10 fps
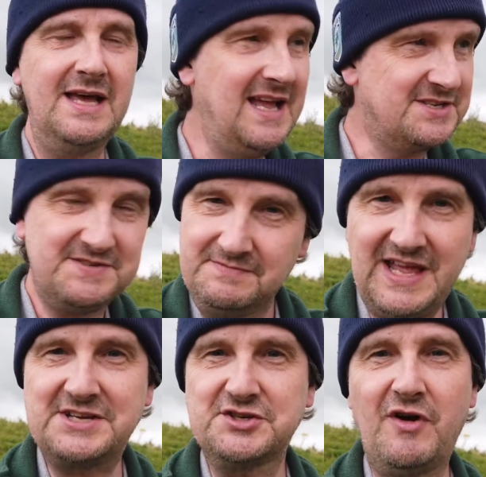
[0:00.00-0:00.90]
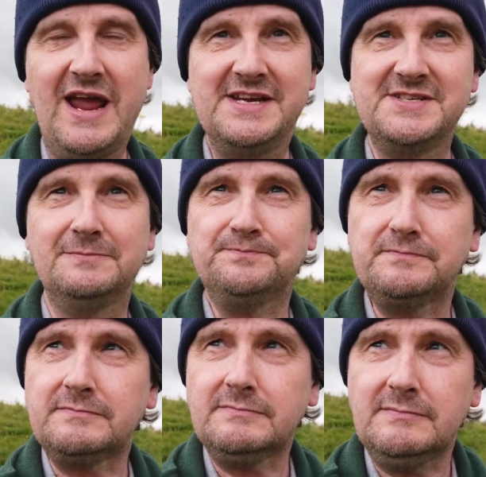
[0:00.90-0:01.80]
Now that's great.
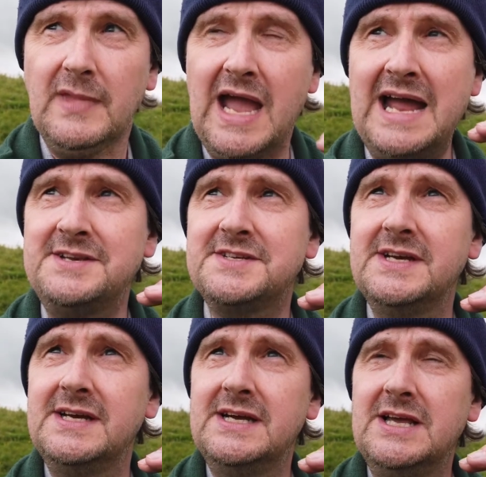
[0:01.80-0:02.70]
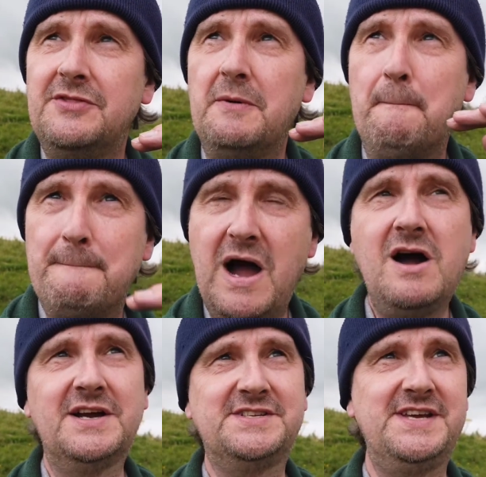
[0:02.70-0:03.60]
And the
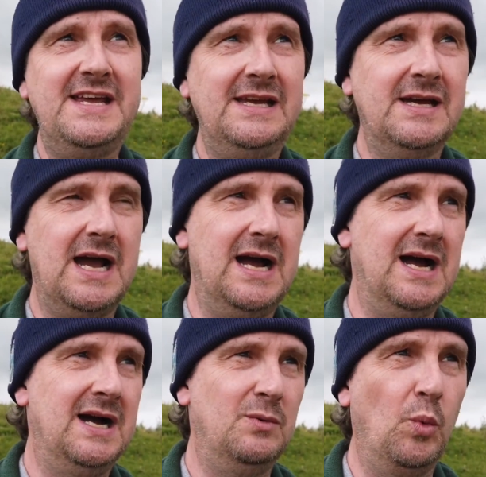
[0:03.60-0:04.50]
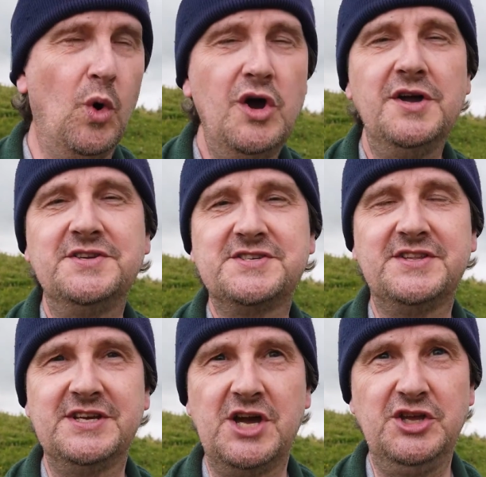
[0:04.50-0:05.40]
marketing
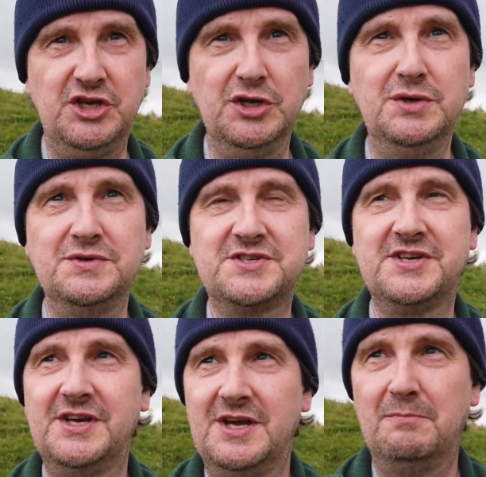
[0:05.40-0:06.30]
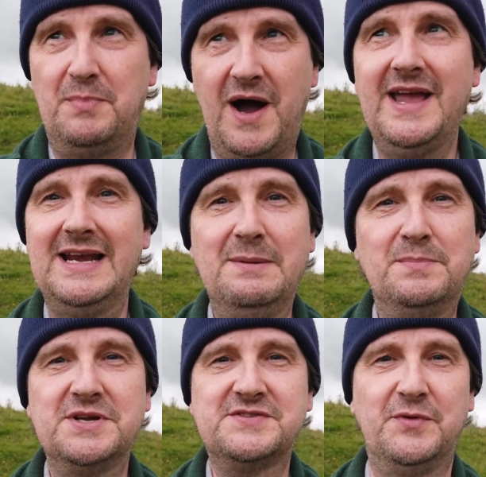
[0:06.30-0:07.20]
words that are used by
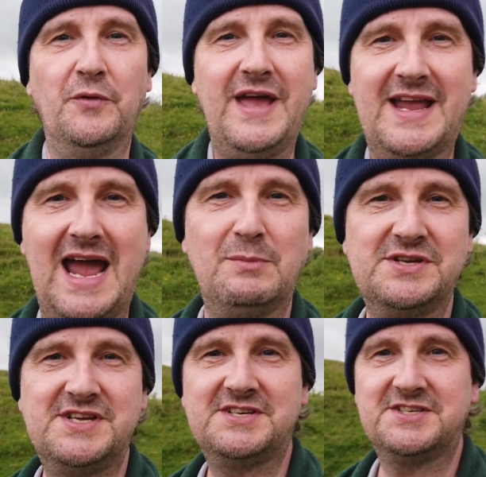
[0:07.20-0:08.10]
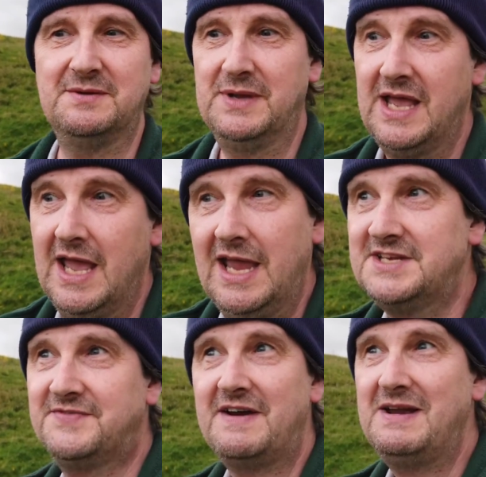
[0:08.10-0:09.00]
Olympus for their camera system
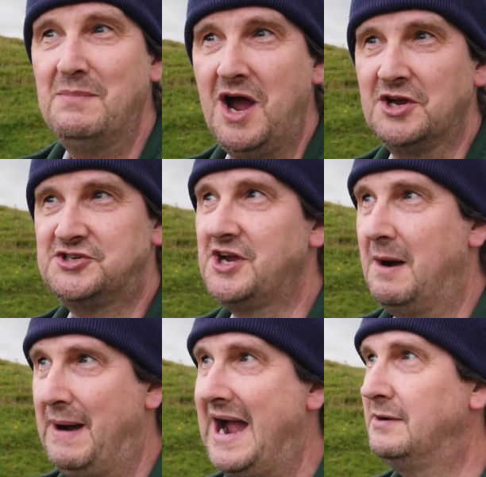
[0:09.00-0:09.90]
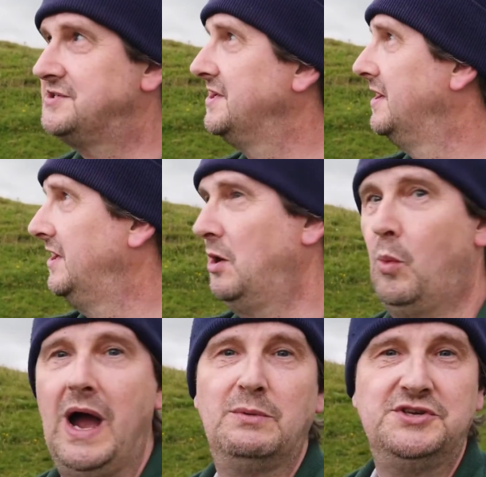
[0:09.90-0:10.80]
is very much about, you
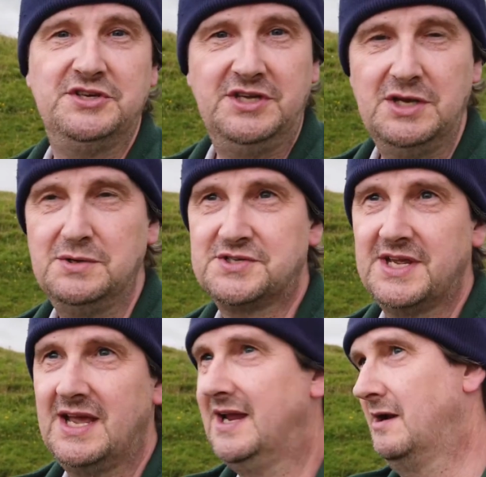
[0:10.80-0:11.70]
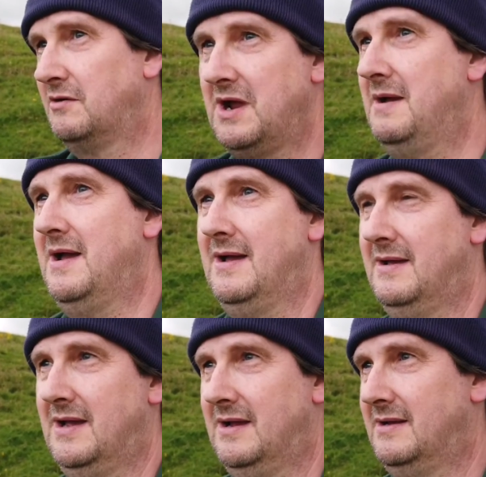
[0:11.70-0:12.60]
know, why would you use
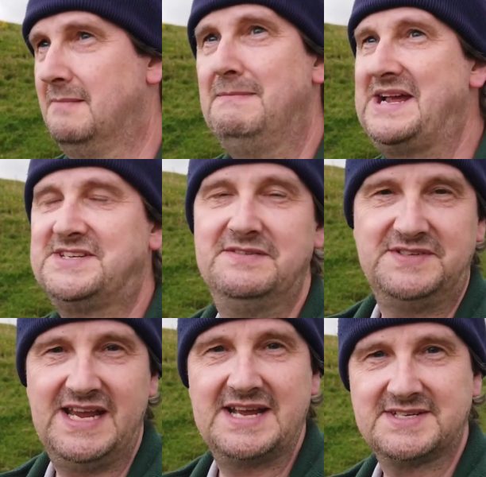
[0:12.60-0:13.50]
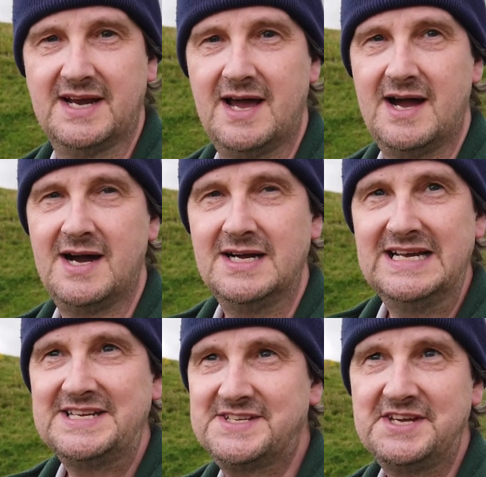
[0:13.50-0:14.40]
a massive DSLR
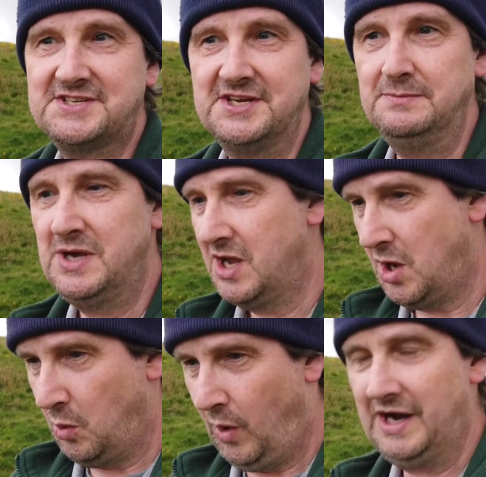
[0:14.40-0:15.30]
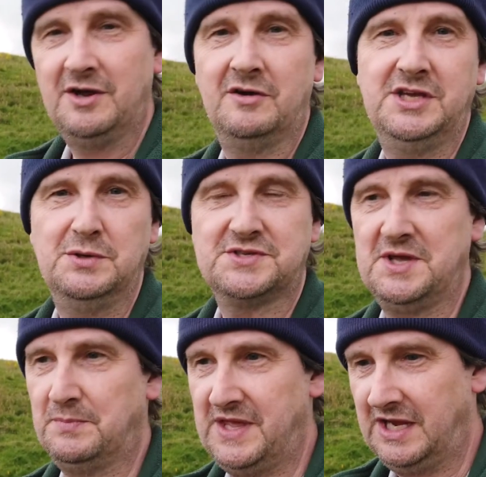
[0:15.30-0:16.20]
system? Why not use
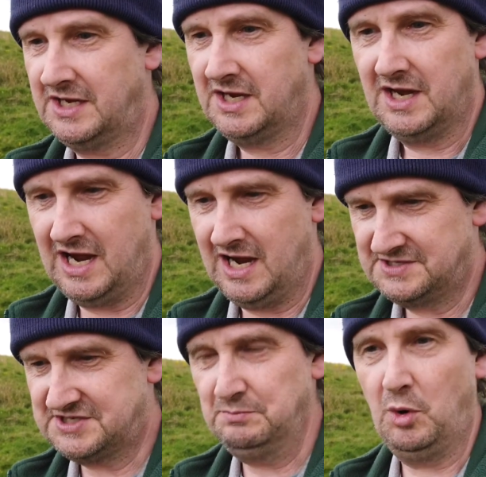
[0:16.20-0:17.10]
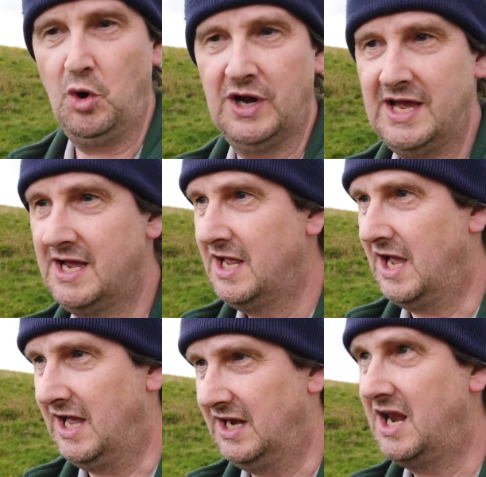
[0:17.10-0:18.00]
something smaller,
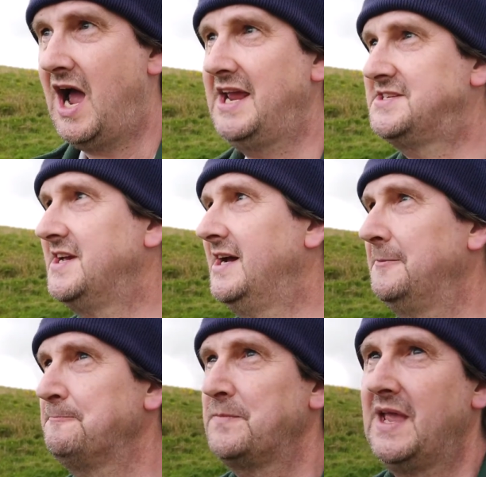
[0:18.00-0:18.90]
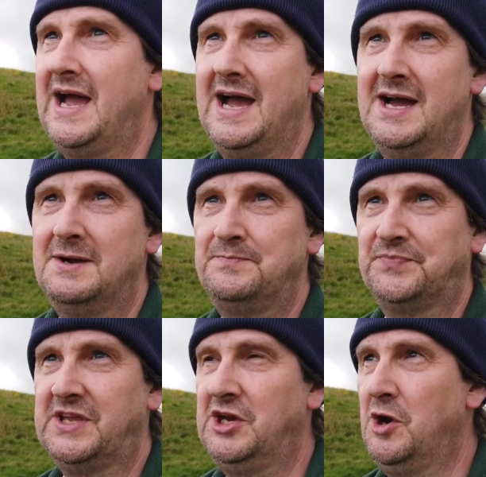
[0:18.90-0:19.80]
lighter,
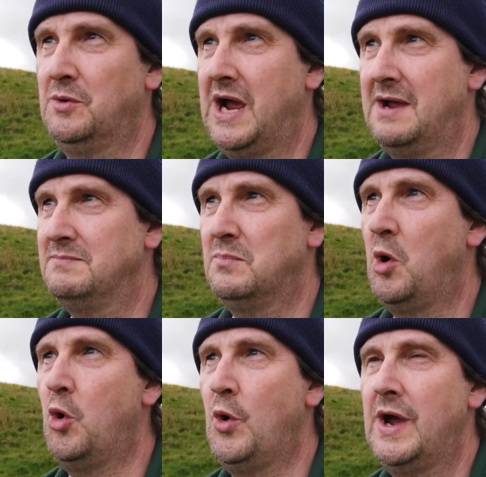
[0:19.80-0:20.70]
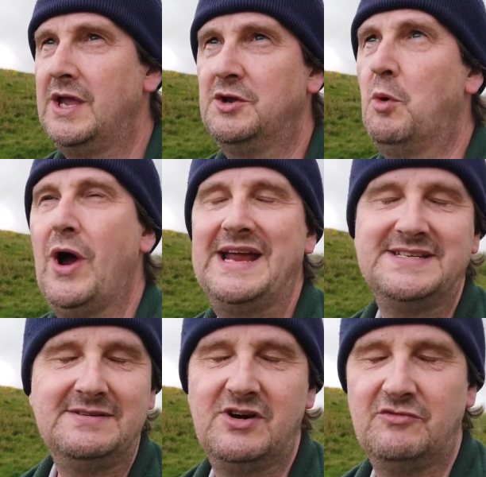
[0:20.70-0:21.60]
you know, you're more
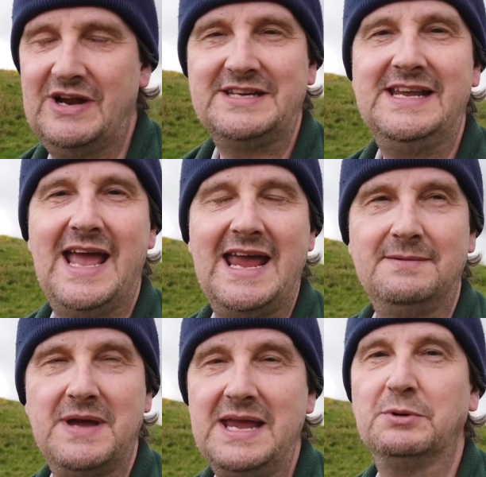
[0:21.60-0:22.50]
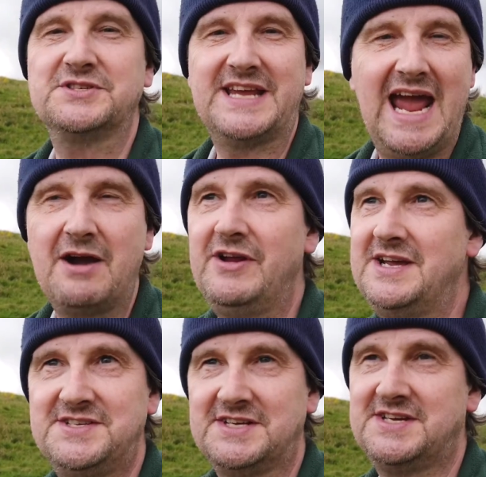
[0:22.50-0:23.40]
readily able to
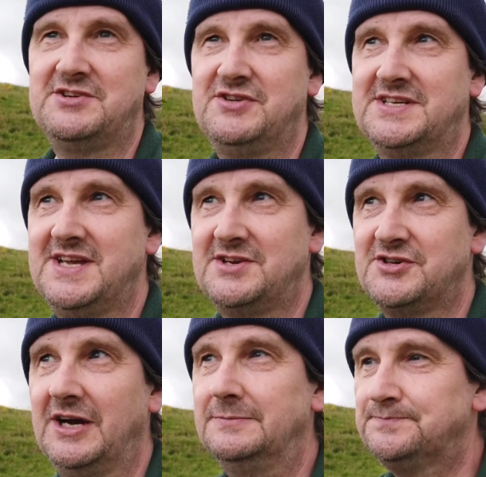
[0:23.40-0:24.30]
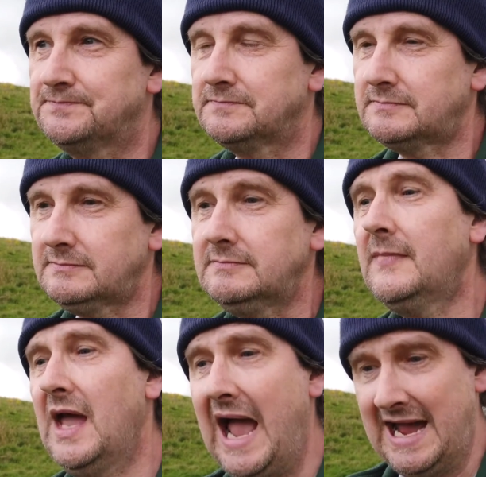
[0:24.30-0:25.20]
carry it, etc., etc.
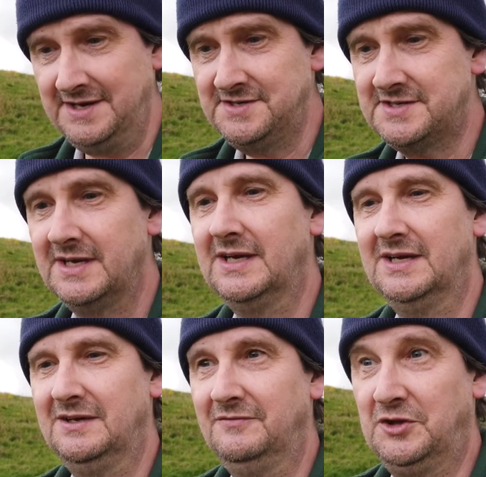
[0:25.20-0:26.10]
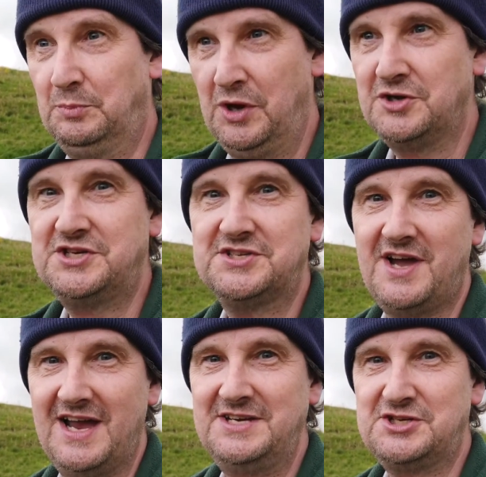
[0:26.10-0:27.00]
And for the purchase
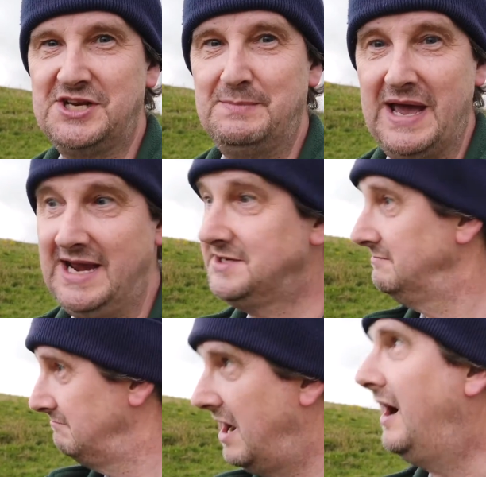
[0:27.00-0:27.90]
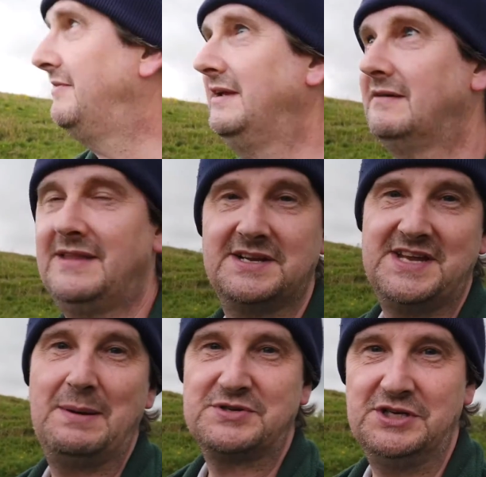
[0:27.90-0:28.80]
that I initially made, I think that
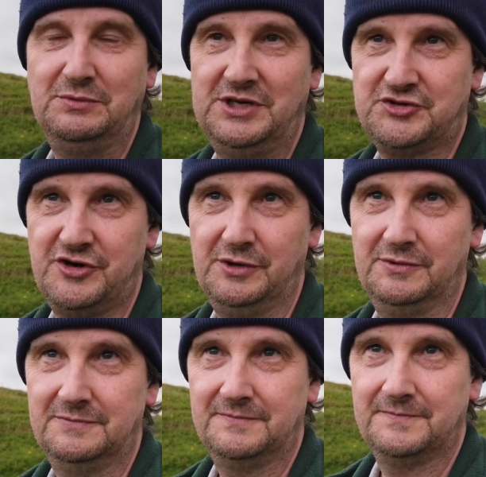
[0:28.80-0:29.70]
that's absolutely true.